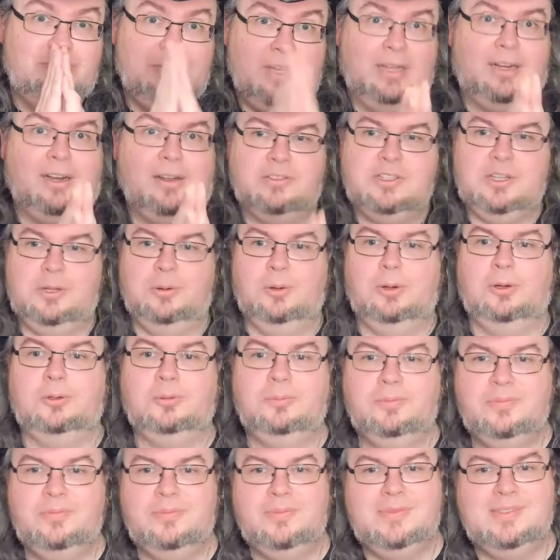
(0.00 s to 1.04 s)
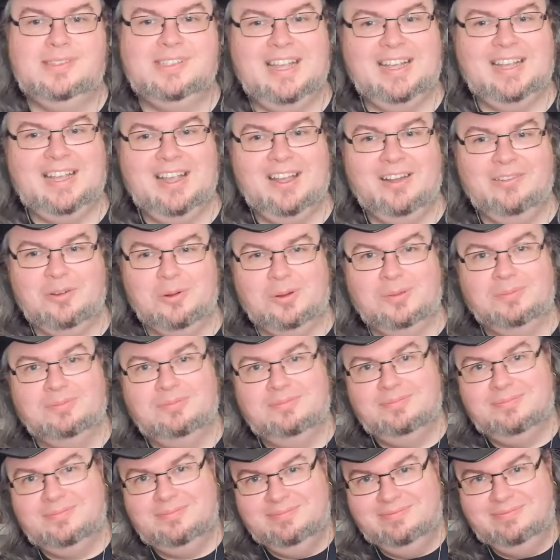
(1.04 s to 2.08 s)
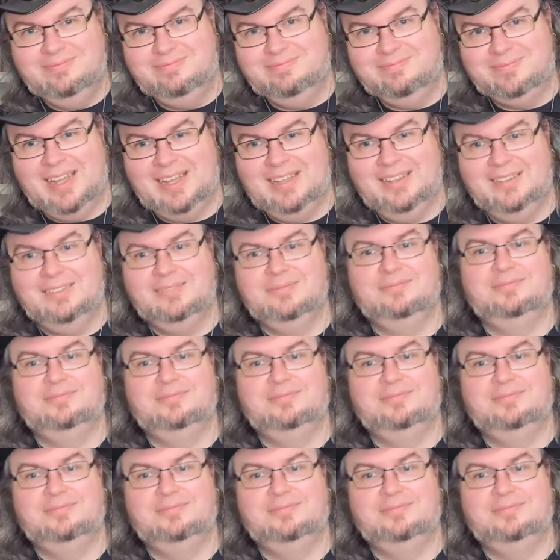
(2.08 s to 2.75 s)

Big love to you all. Take care, everyone. Bye.